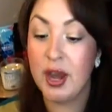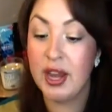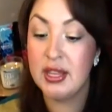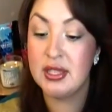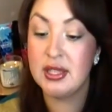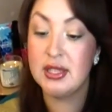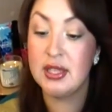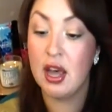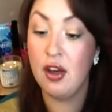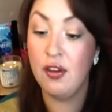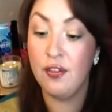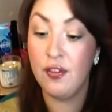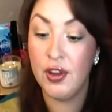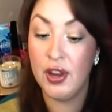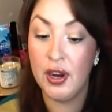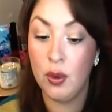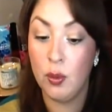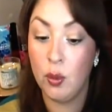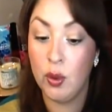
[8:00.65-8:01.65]
by itself
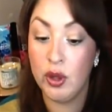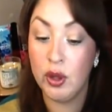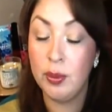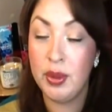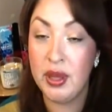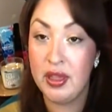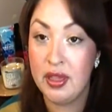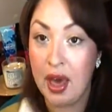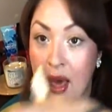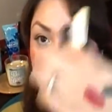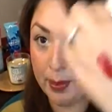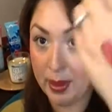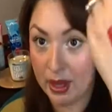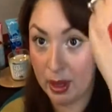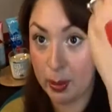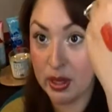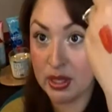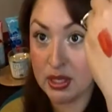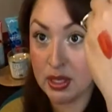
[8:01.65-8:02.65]
and it will be that
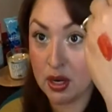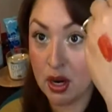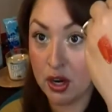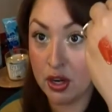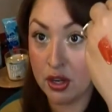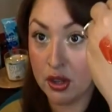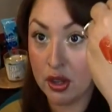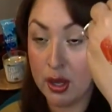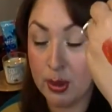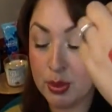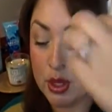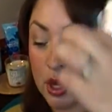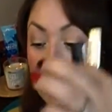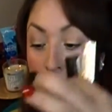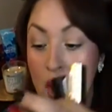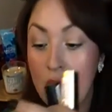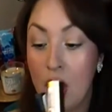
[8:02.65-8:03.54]
pigmented on your lips,